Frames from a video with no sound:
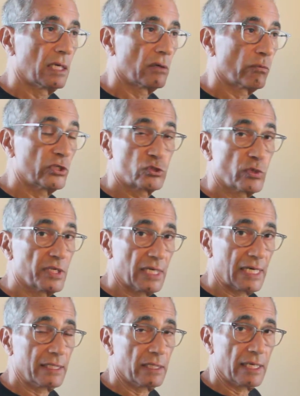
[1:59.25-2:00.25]
which would
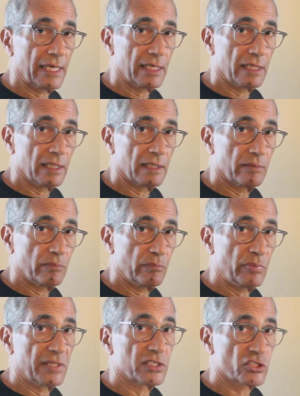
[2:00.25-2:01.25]
not
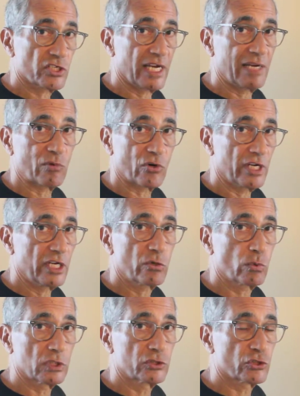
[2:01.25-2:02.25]
be the same or
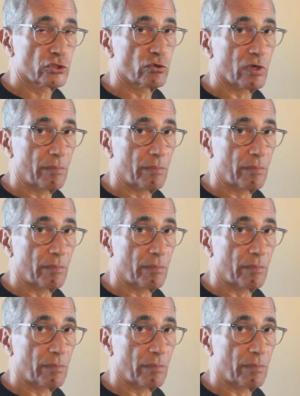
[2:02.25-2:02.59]
equal to a